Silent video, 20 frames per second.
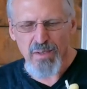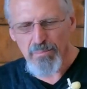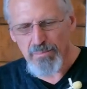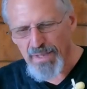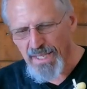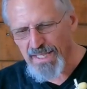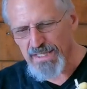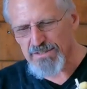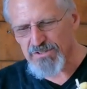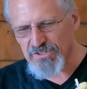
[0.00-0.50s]

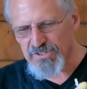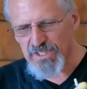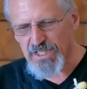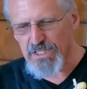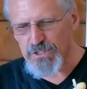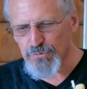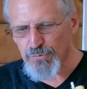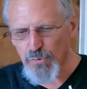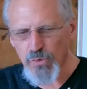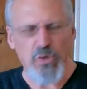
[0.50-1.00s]
Man
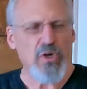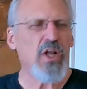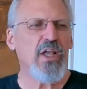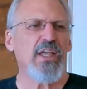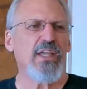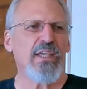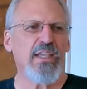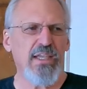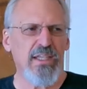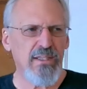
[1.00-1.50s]
seeks
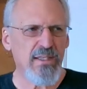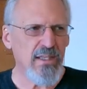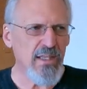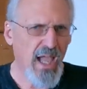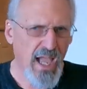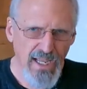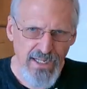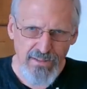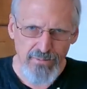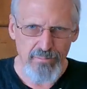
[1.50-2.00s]
for
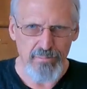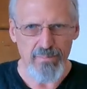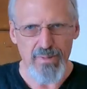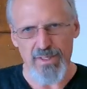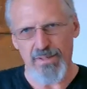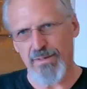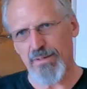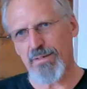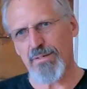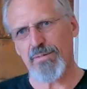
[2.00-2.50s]

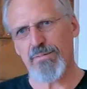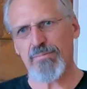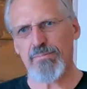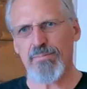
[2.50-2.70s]
enlightenment.